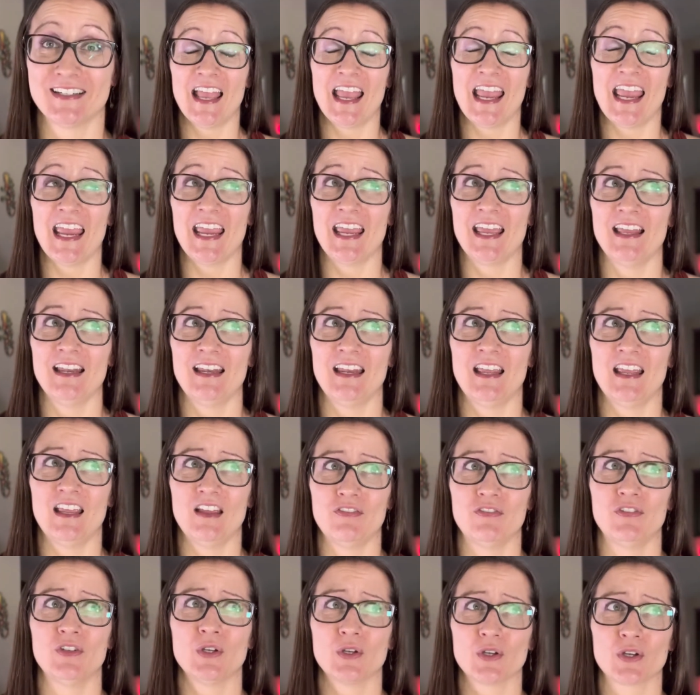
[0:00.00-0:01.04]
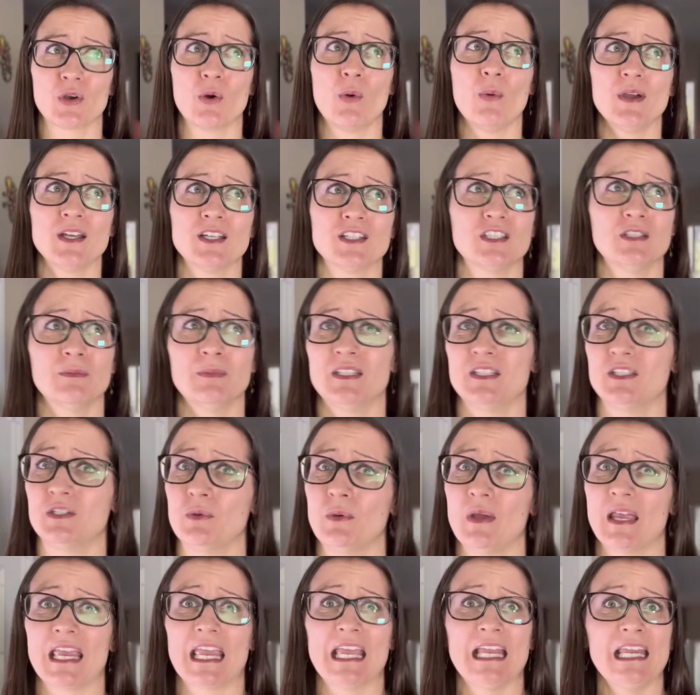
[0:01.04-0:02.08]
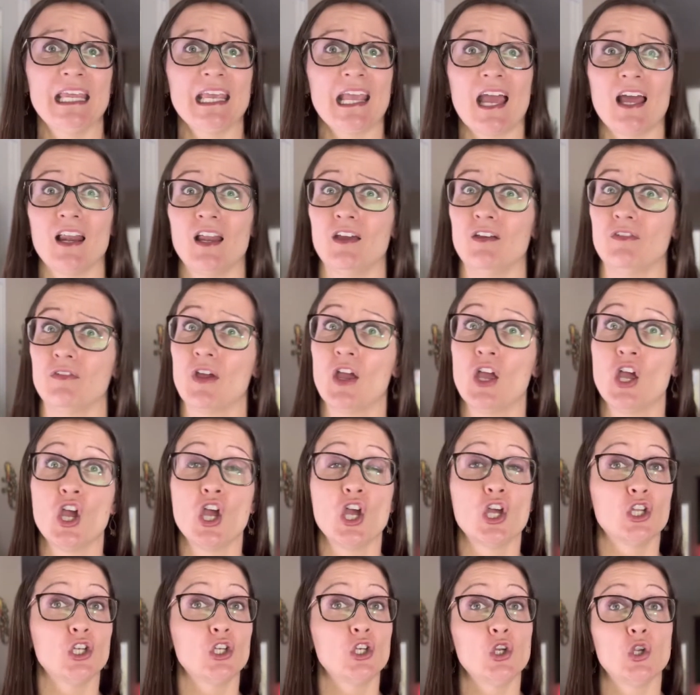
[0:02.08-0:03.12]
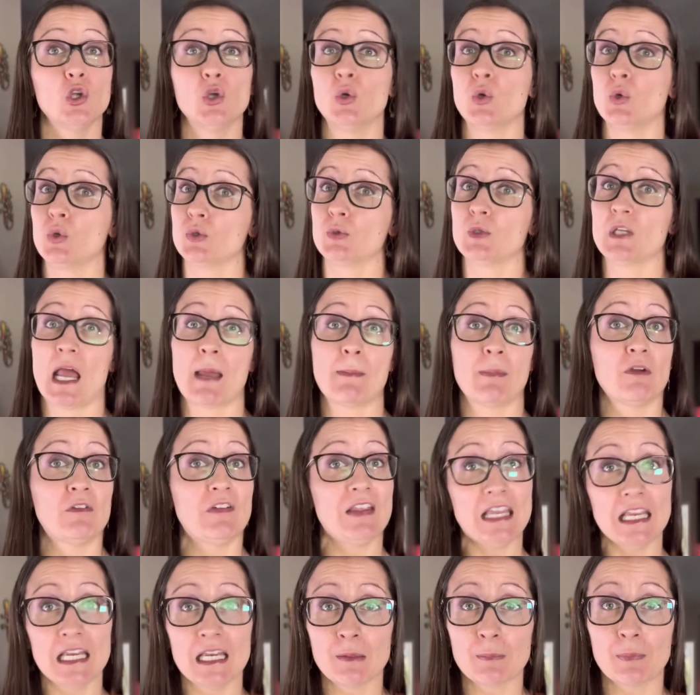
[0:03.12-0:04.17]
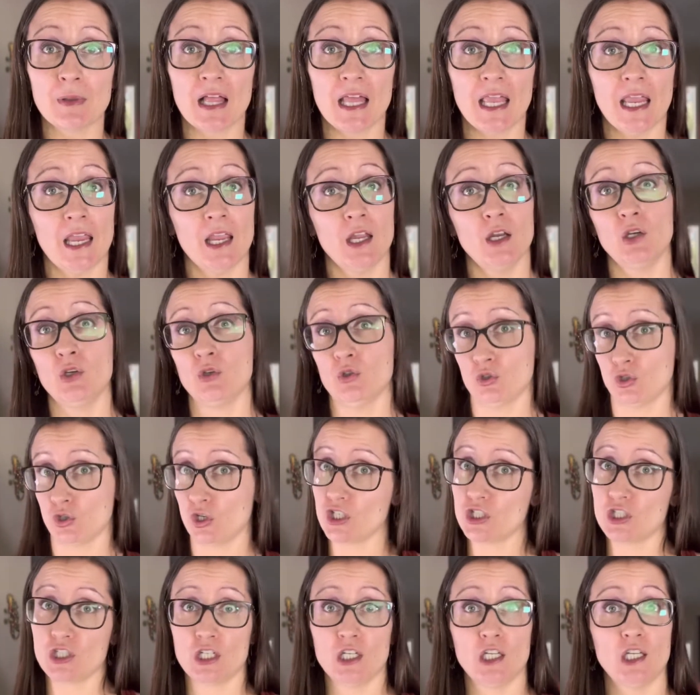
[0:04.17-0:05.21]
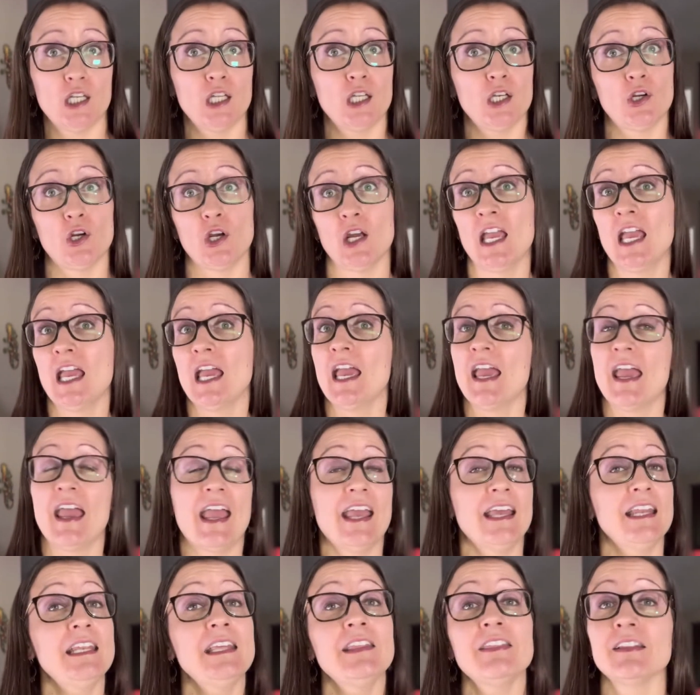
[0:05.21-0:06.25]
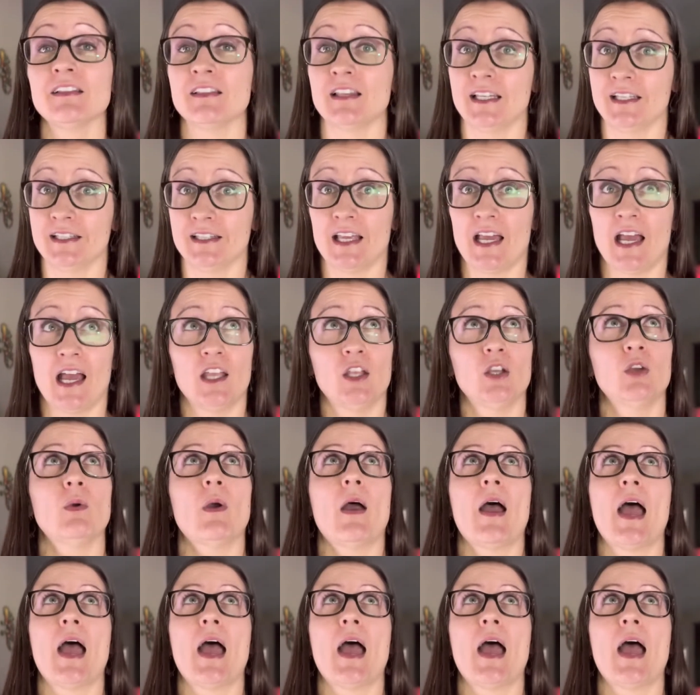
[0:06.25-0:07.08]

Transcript: And if you're going to be doing any kind of new type of eating plan, nutrition, or anything like that, you